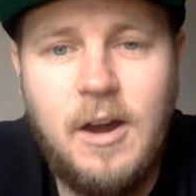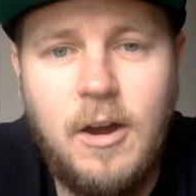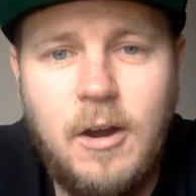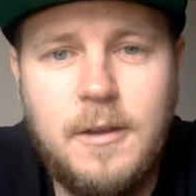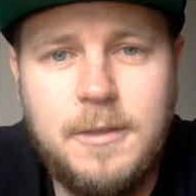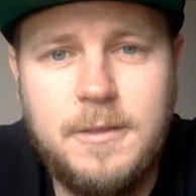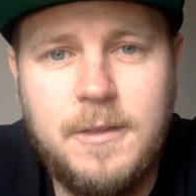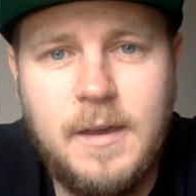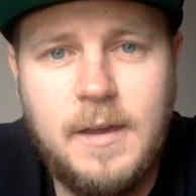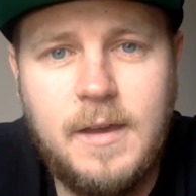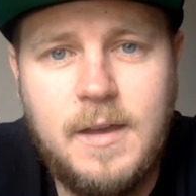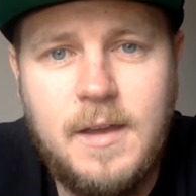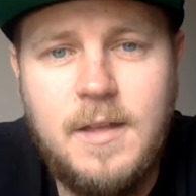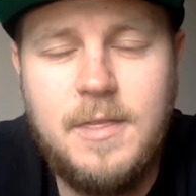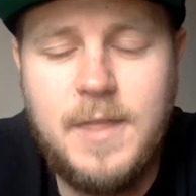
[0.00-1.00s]
I
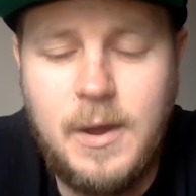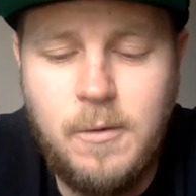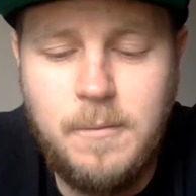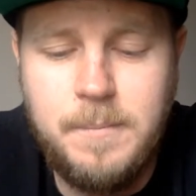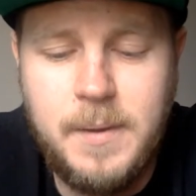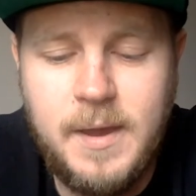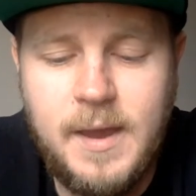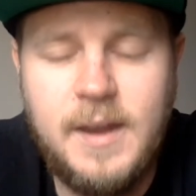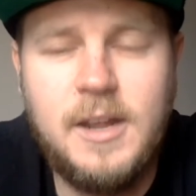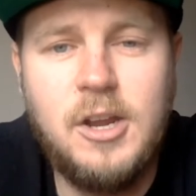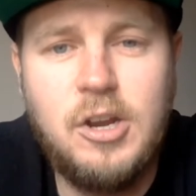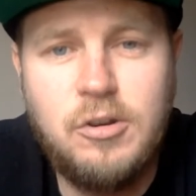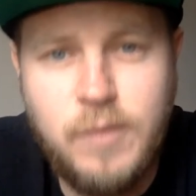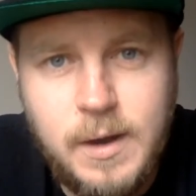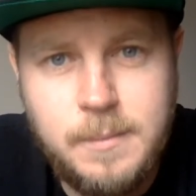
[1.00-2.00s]
think that would be an
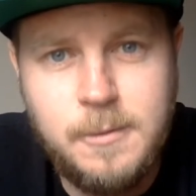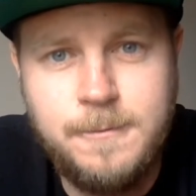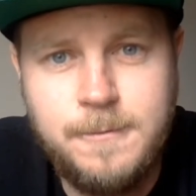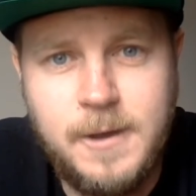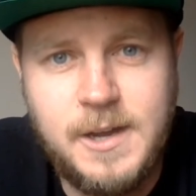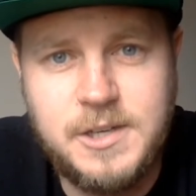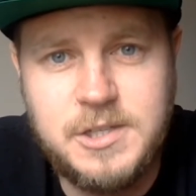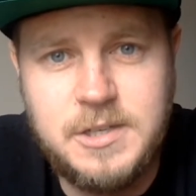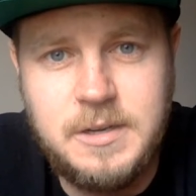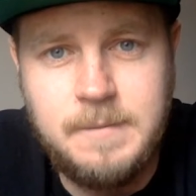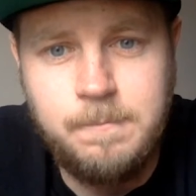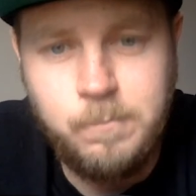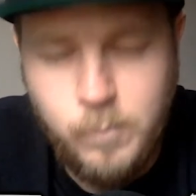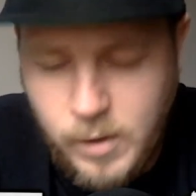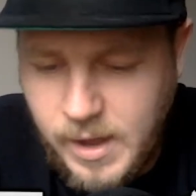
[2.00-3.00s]
incredible
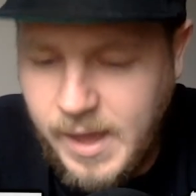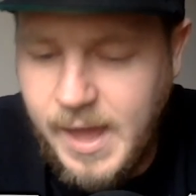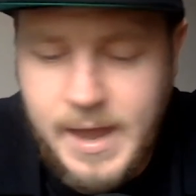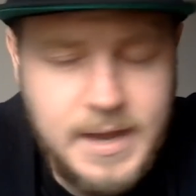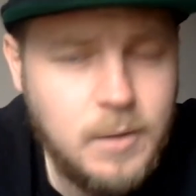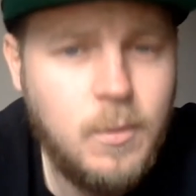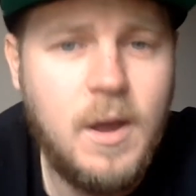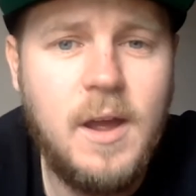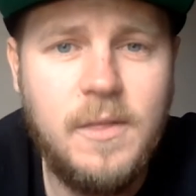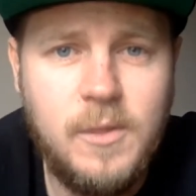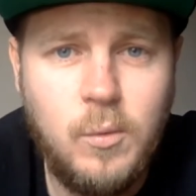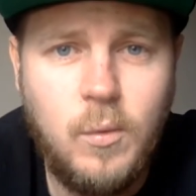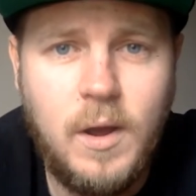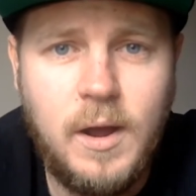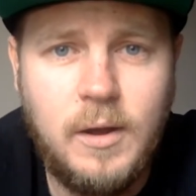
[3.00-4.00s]
faction where anywhere in
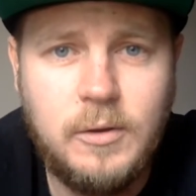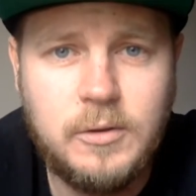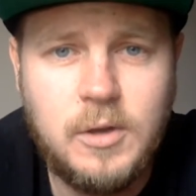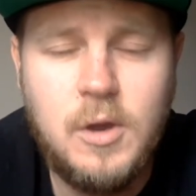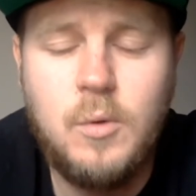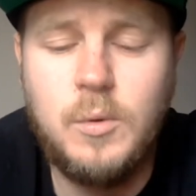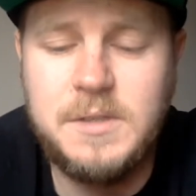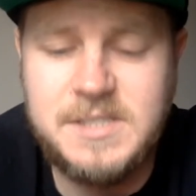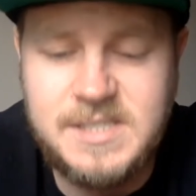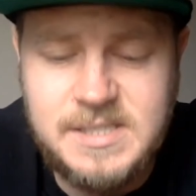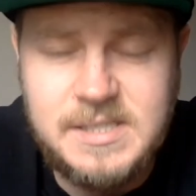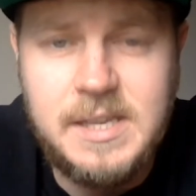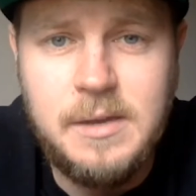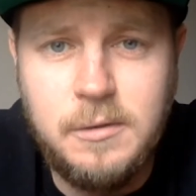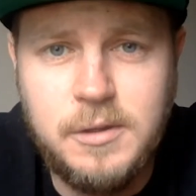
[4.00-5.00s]
the world would
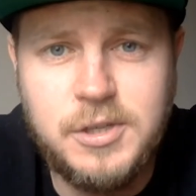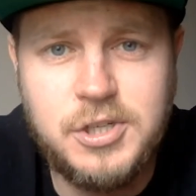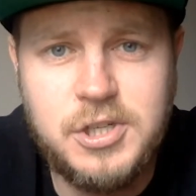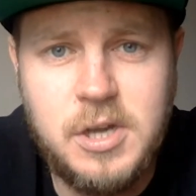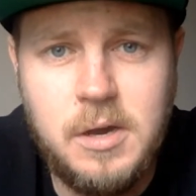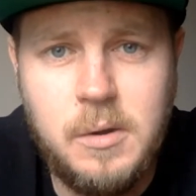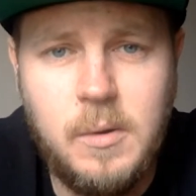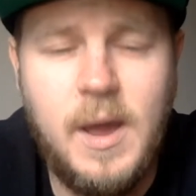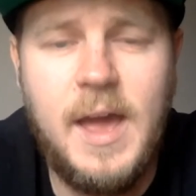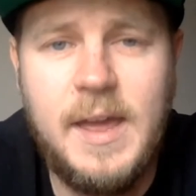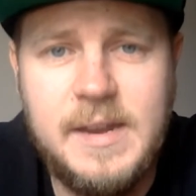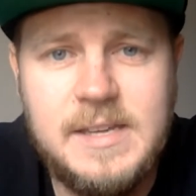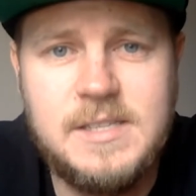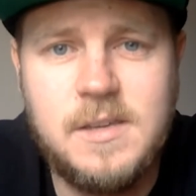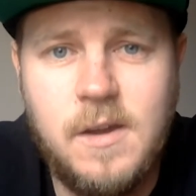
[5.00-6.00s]
steal the show
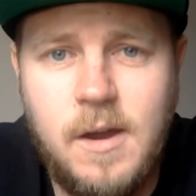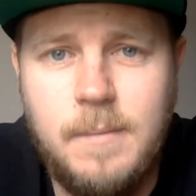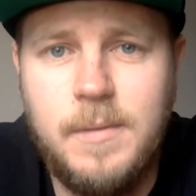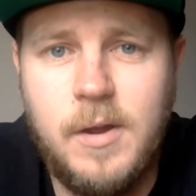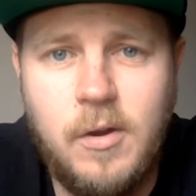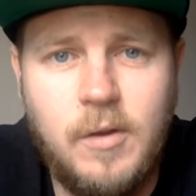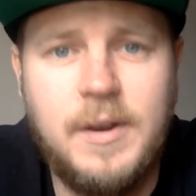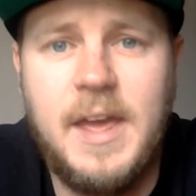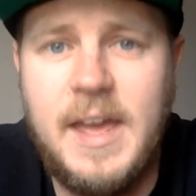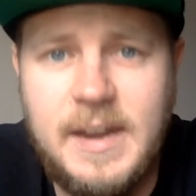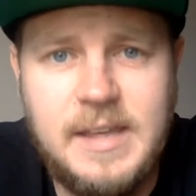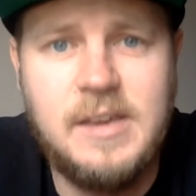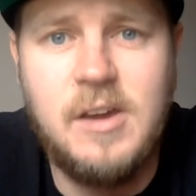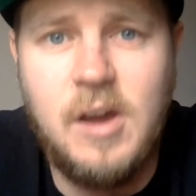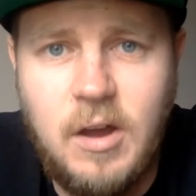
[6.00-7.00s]
anytime they're on
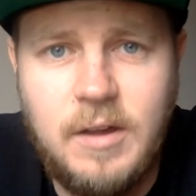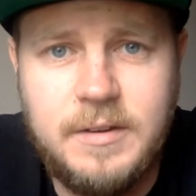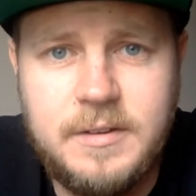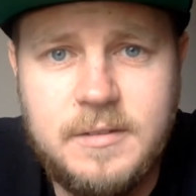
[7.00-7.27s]
any card.